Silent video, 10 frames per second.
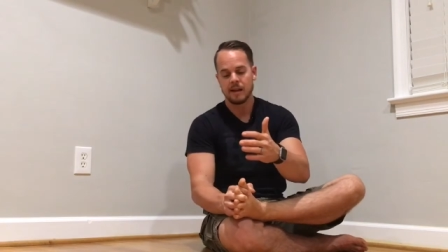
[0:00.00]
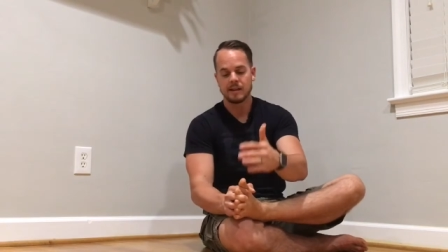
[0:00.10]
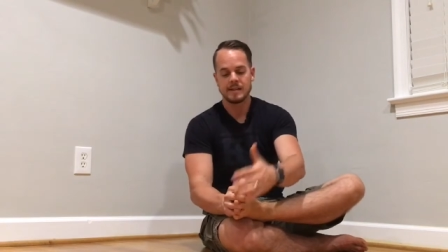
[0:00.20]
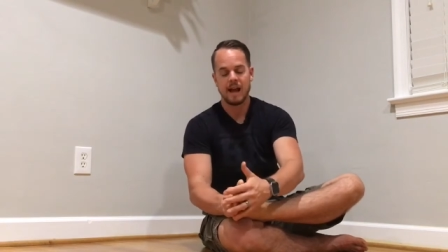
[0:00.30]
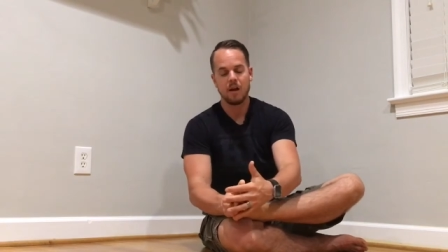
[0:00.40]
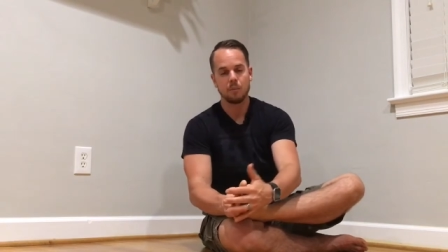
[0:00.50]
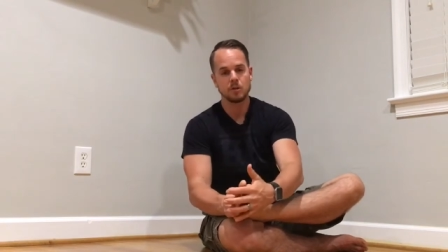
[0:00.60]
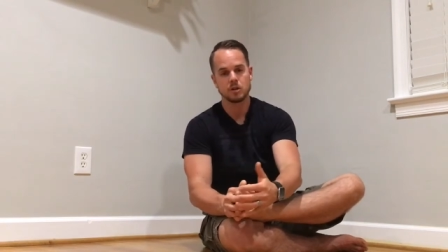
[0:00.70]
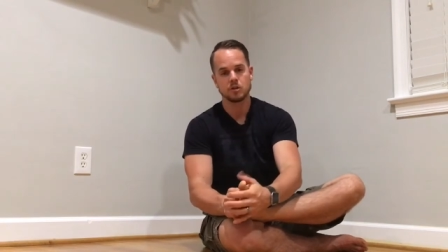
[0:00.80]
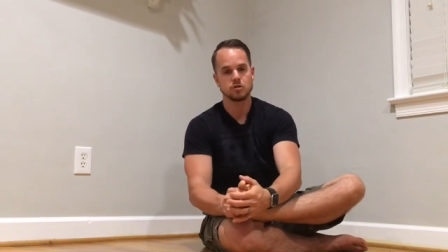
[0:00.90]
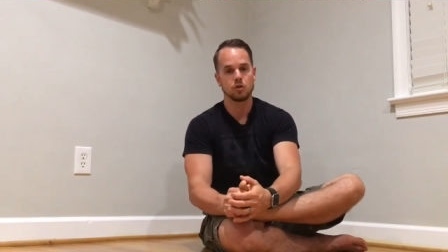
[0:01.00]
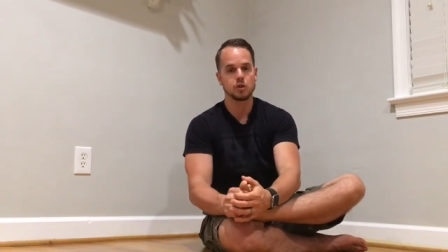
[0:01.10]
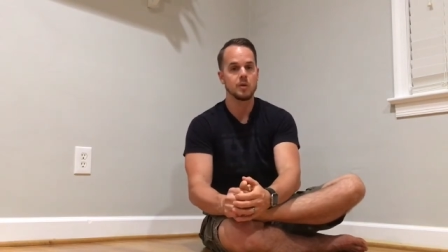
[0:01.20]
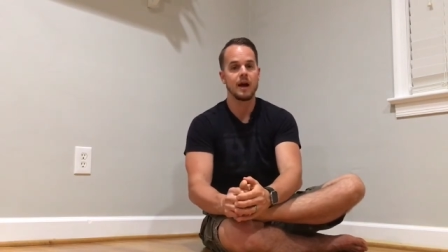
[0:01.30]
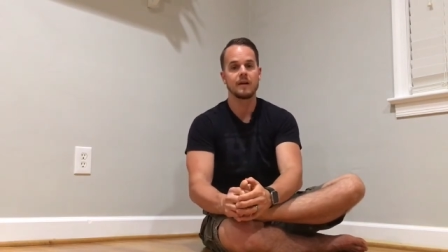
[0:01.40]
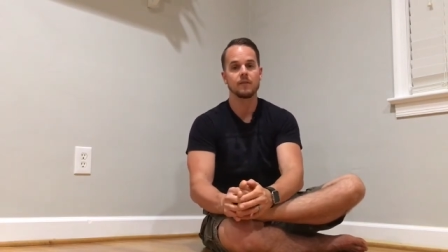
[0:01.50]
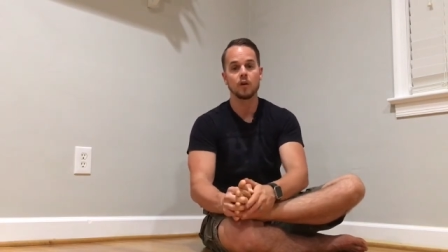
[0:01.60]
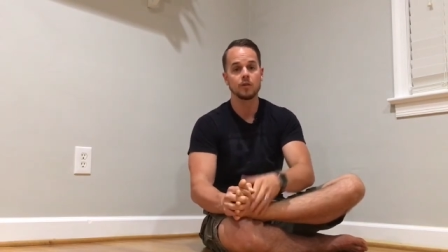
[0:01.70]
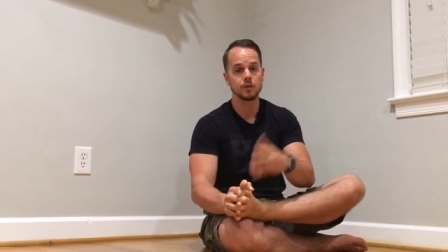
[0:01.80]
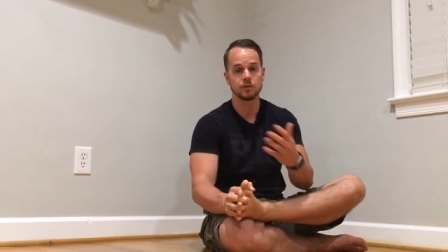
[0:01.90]
is how much control you have
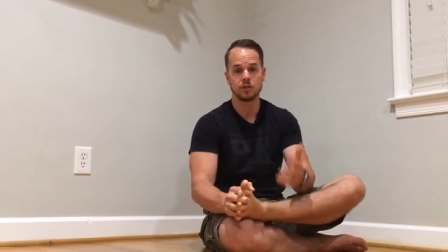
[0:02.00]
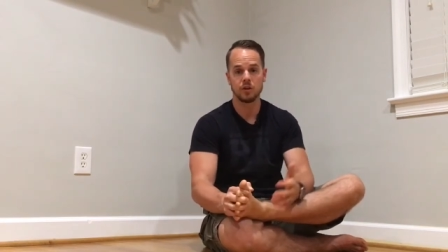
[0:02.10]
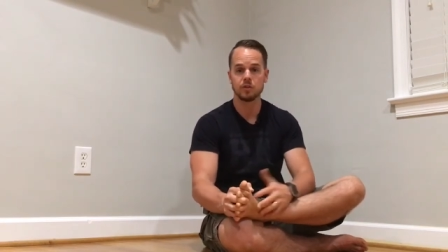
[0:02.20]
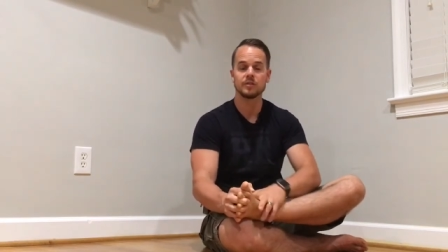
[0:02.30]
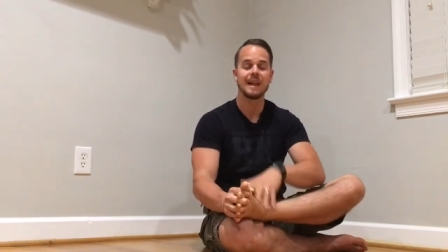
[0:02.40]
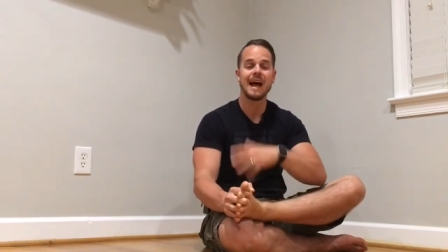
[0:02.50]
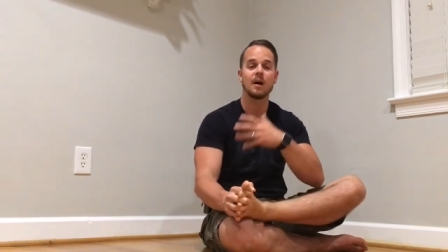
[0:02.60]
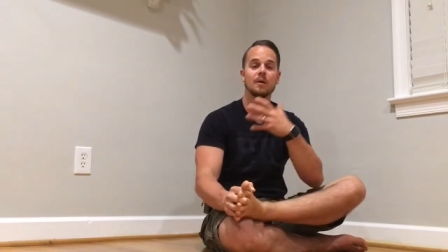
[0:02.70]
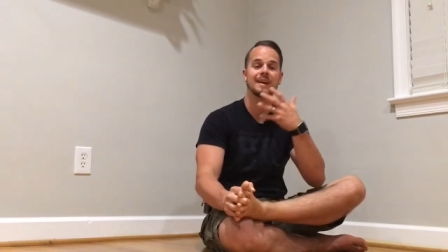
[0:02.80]
over your toes and how